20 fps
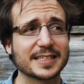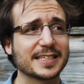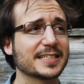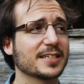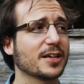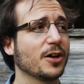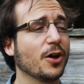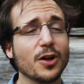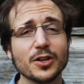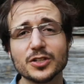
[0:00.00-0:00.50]

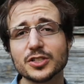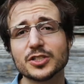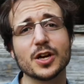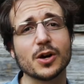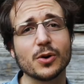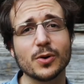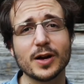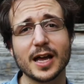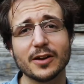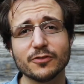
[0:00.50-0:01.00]
Because
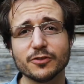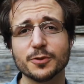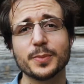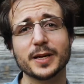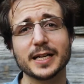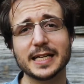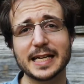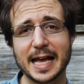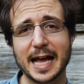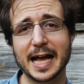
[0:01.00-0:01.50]
also,
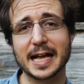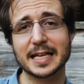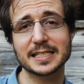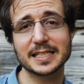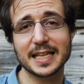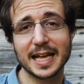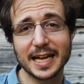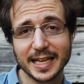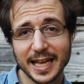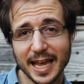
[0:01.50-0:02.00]
everybody has
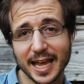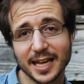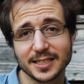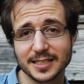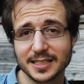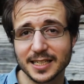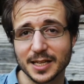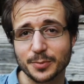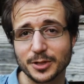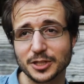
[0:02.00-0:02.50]
that
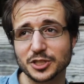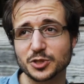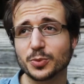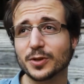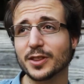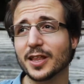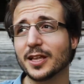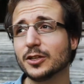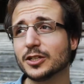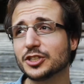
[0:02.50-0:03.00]
candid image
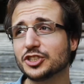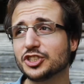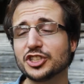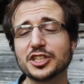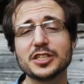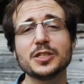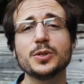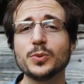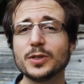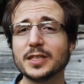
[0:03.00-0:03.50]
where they look
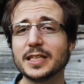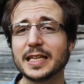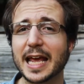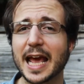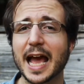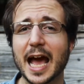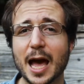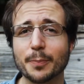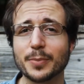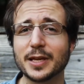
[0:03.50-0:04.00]
genuinely
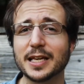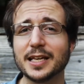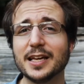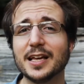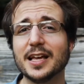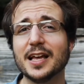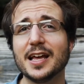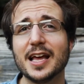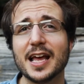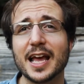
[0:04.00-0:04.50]
happy
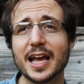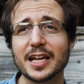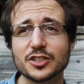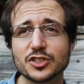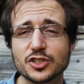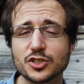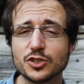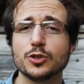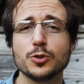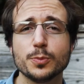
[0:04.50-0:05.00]
and
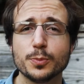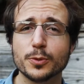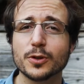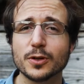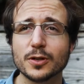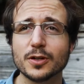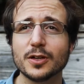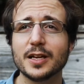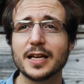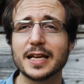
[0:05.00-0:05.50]

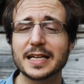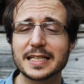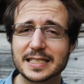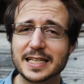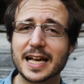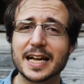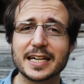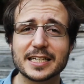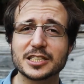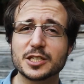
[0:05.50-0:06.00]
super
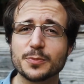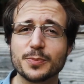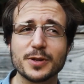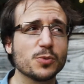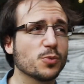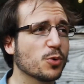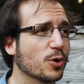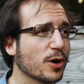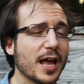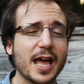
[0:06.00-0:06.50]
excited to be
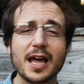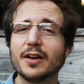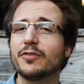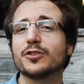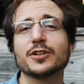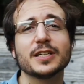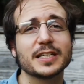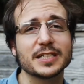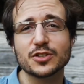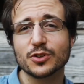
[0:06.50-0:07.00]

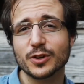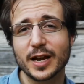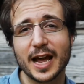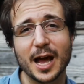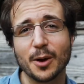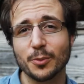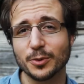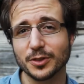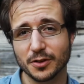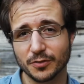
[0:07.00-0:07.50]
wherever it is they're
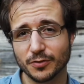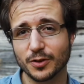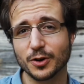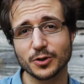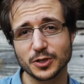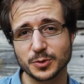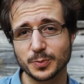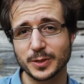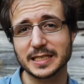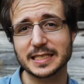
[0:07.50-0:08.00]
at when the
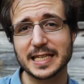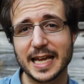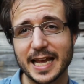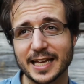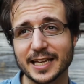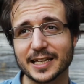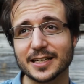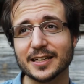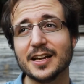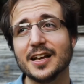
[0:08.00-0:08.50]
photo's being
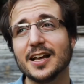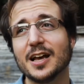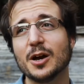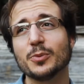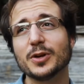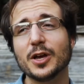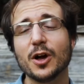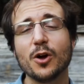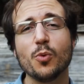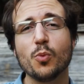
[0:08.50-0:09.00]
taken.
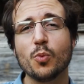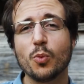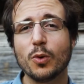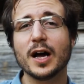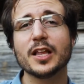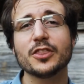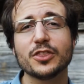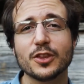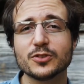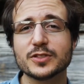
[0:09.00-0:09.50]
We all
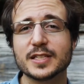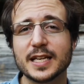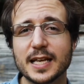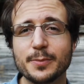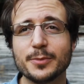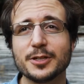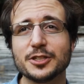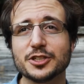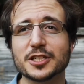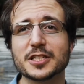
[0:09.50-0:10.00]
want those
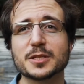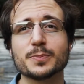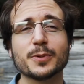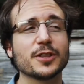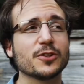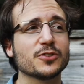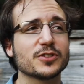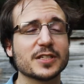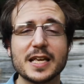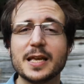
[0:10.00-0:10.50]
images, but
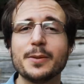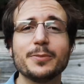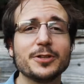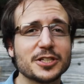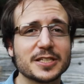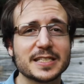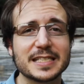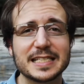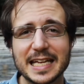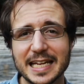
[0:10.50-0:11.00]
those
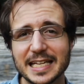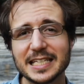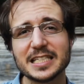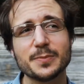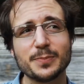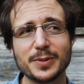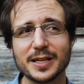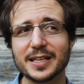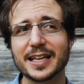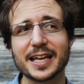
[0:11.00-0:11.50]
images tend
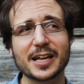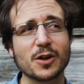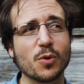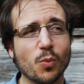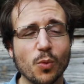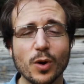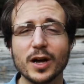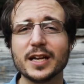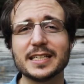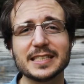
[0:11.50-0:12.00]
to be like
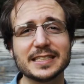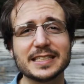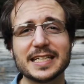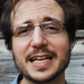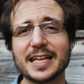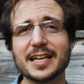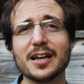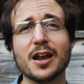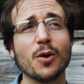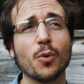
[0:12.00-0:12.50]
1 in
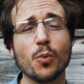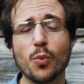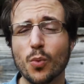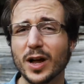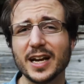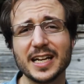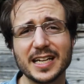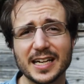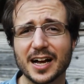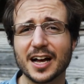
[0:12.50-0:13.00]
10,
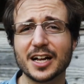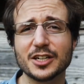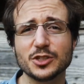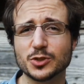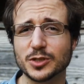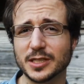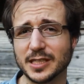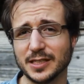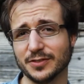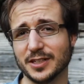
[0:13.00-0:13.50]
1 in
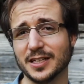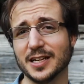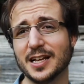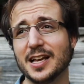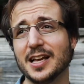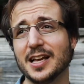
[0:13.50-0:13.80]
100 even.